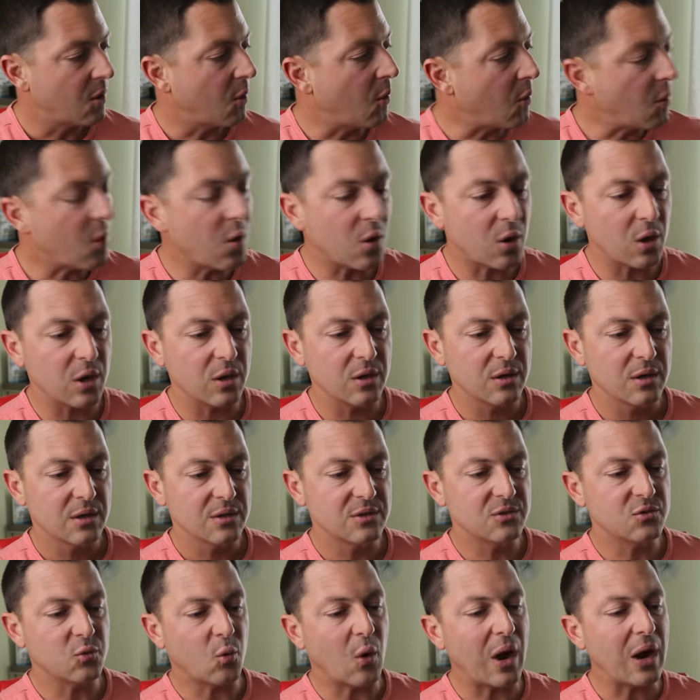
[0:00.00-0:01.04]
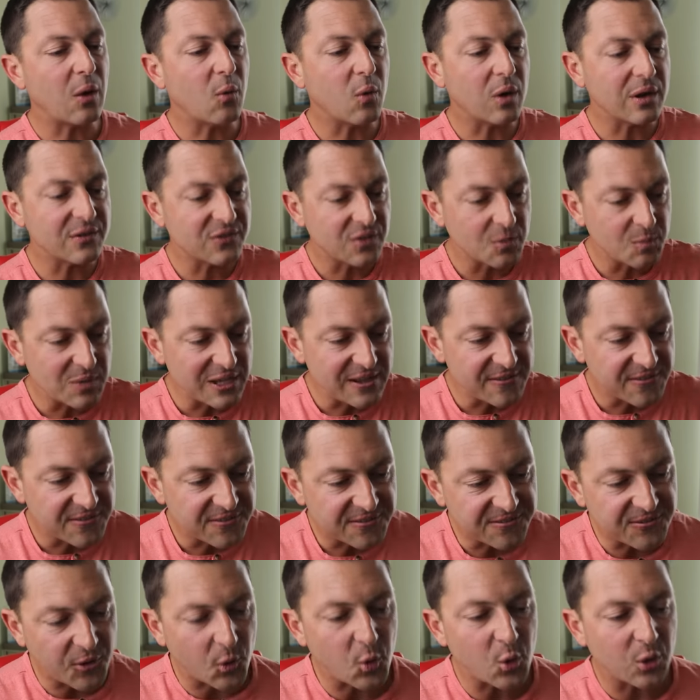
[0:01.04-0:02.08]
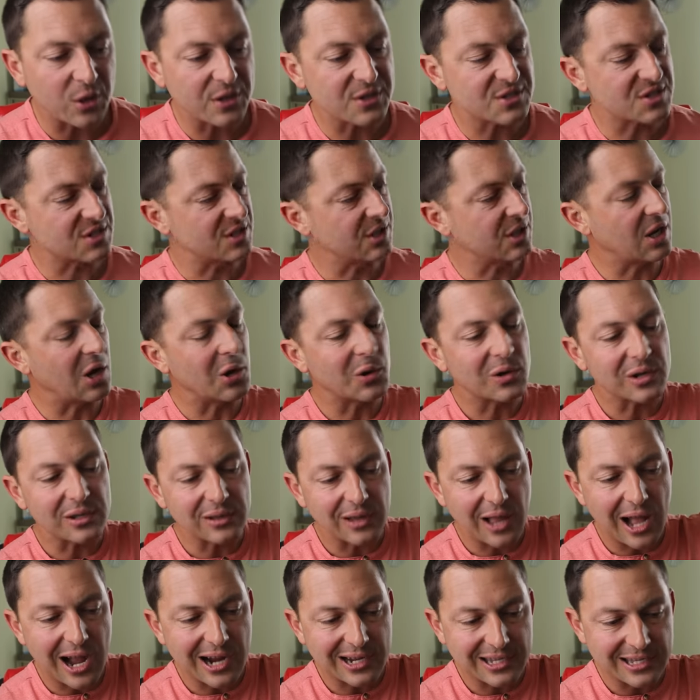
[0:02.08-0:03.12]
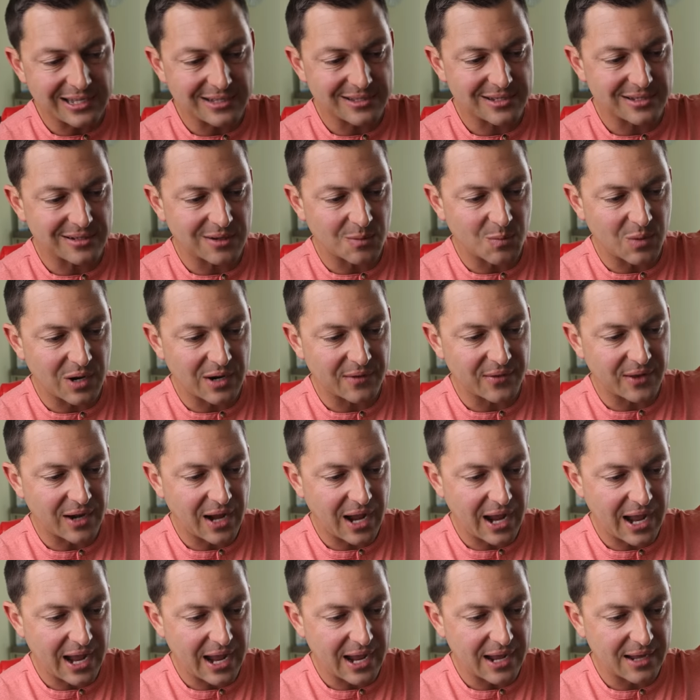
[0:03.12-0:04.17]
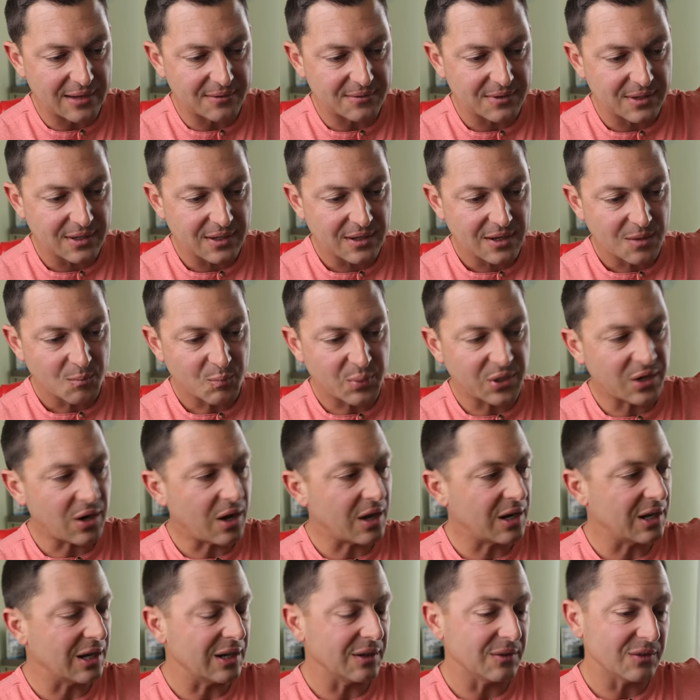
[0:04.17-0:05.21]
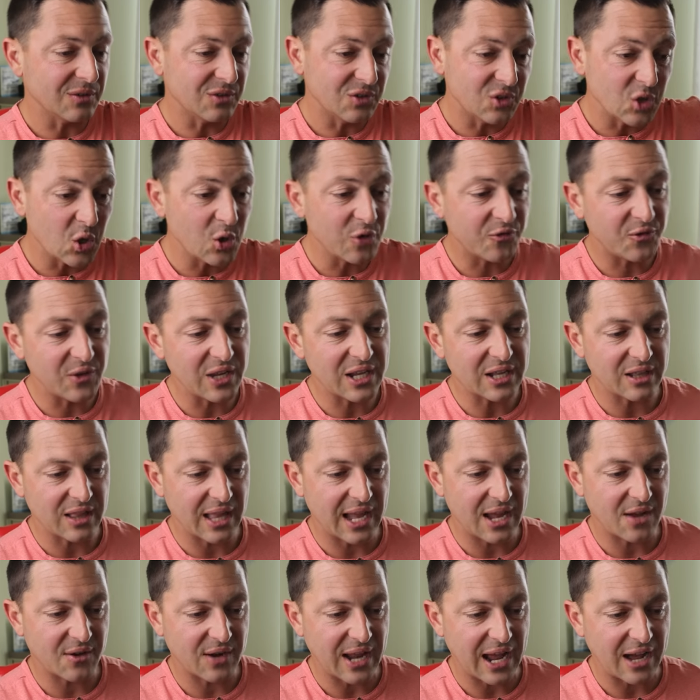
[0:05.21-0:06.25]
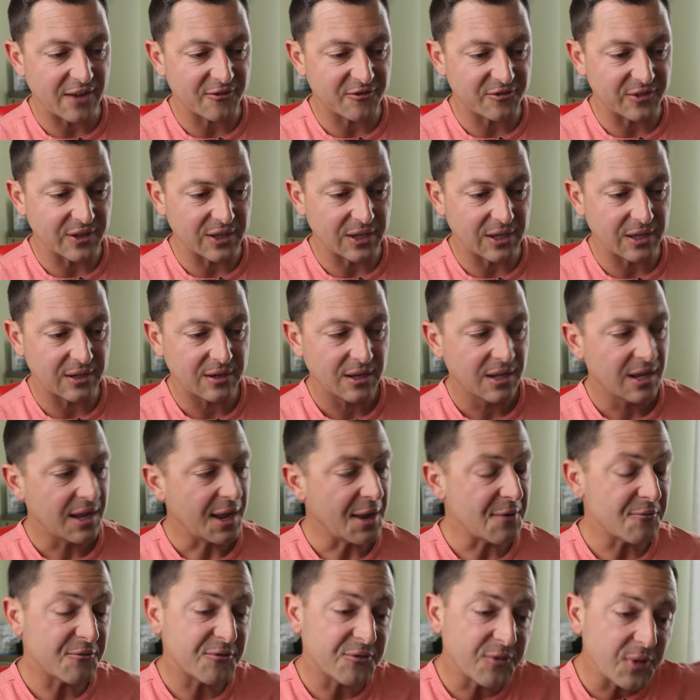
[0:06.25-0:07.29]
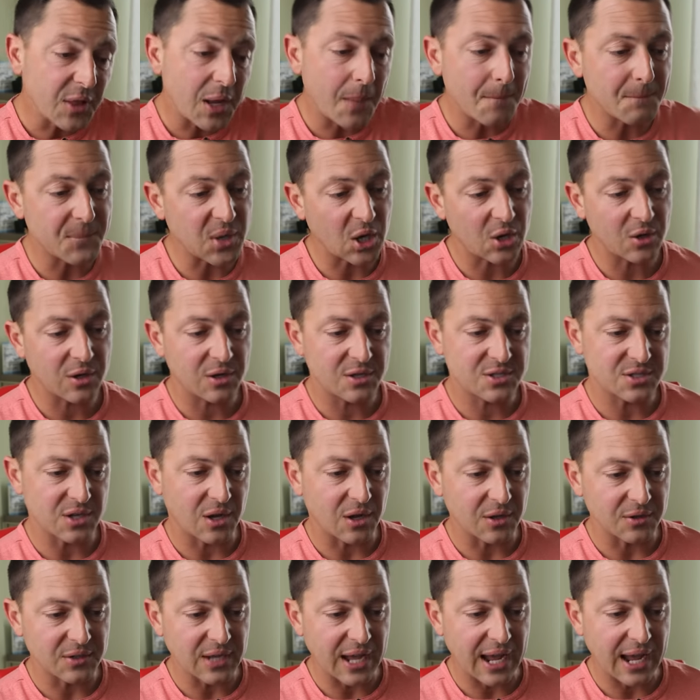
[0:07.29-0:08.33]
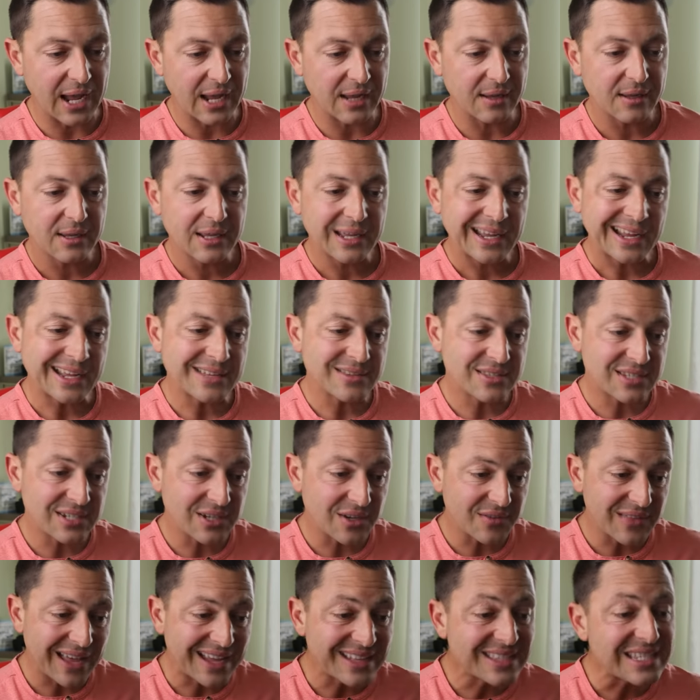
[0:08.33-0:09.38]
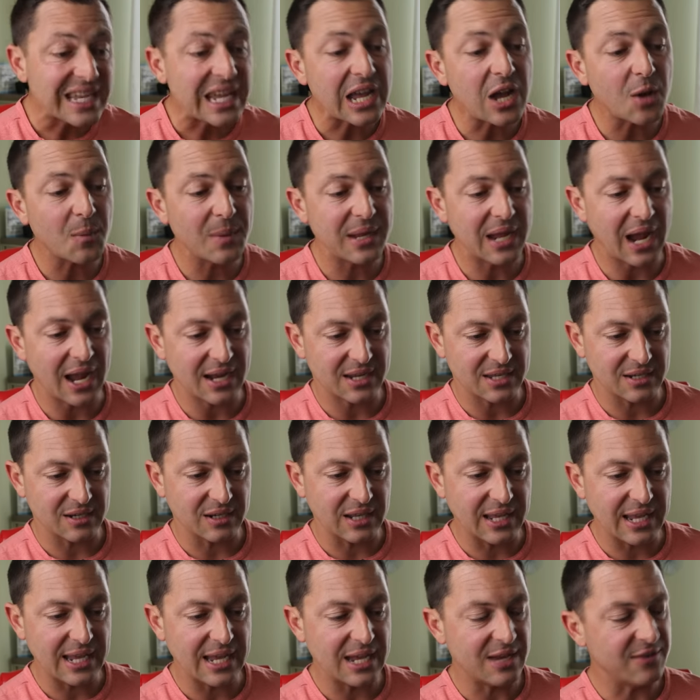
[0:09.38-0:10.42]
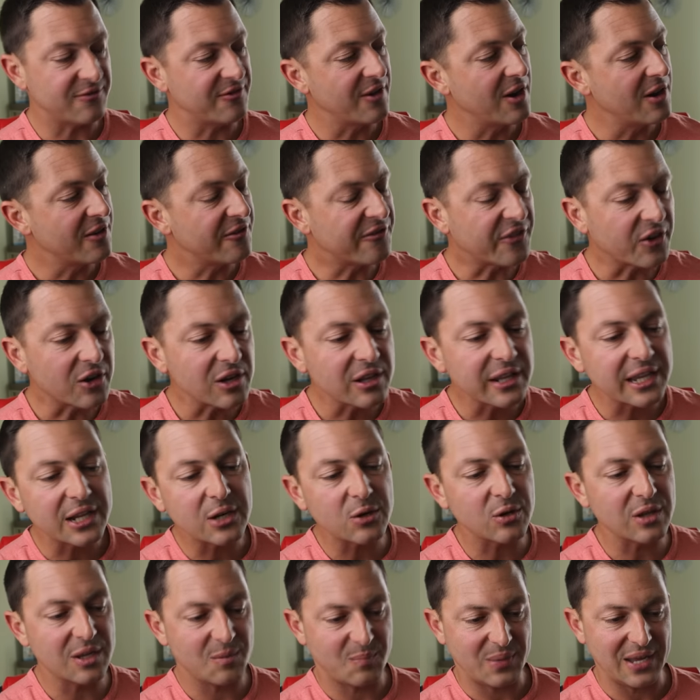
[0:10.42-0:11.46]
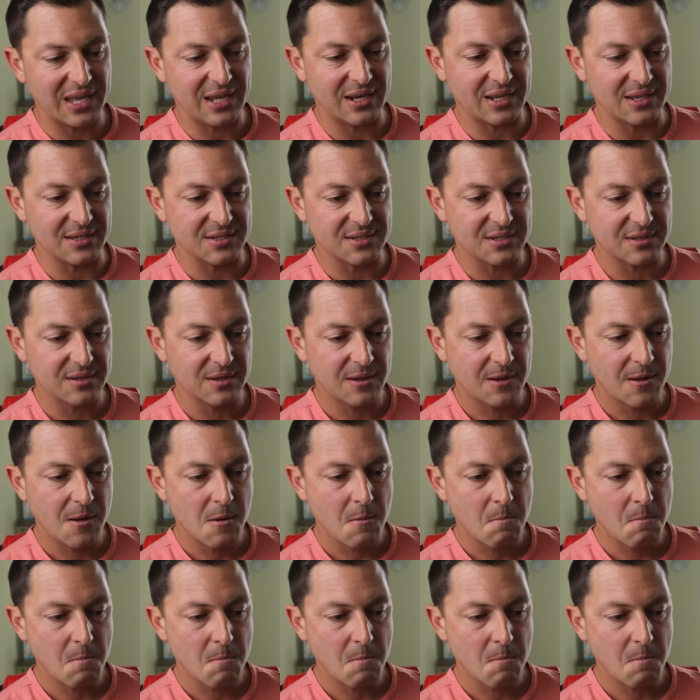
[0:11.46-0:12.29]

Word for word: Or do I want to be forced to go clock in somewhere that I hate, put on a goofy clown outfit, and flip burgers all day until they tell me I can leave for literally pennies.